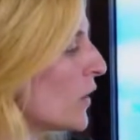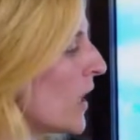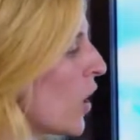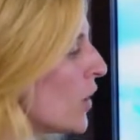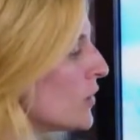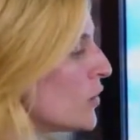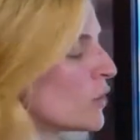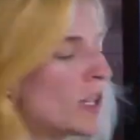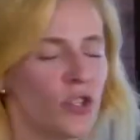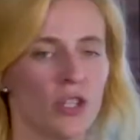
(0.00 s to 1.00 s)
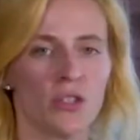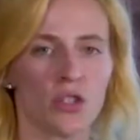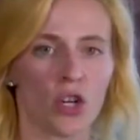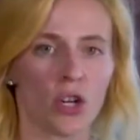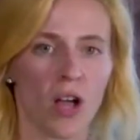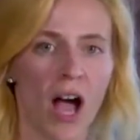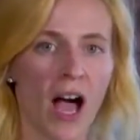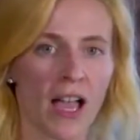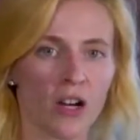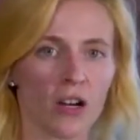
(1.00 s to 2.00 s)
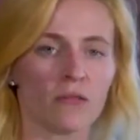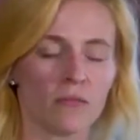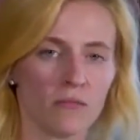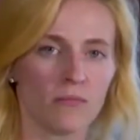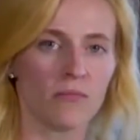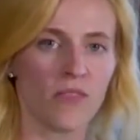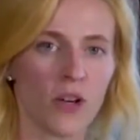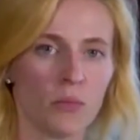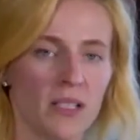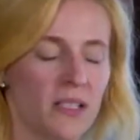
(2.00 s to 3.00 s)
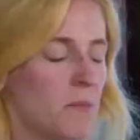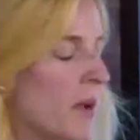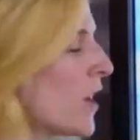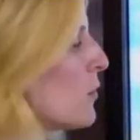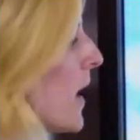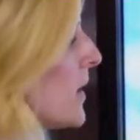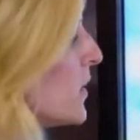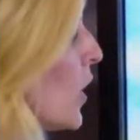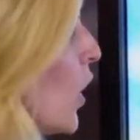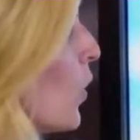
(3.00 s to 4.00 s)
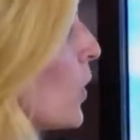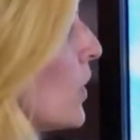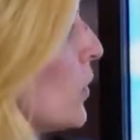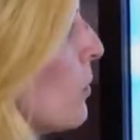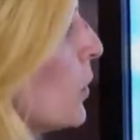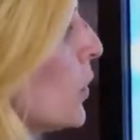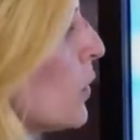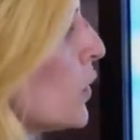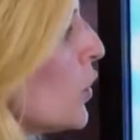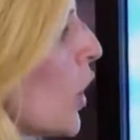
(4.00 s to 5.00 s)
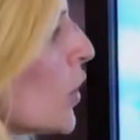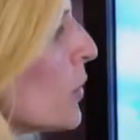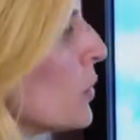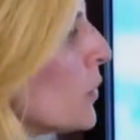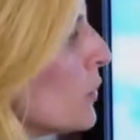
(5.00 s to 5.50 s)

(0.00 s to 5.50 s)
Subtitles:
A concentrations or higher phytoplankton biomass, wherein the blue or darker blue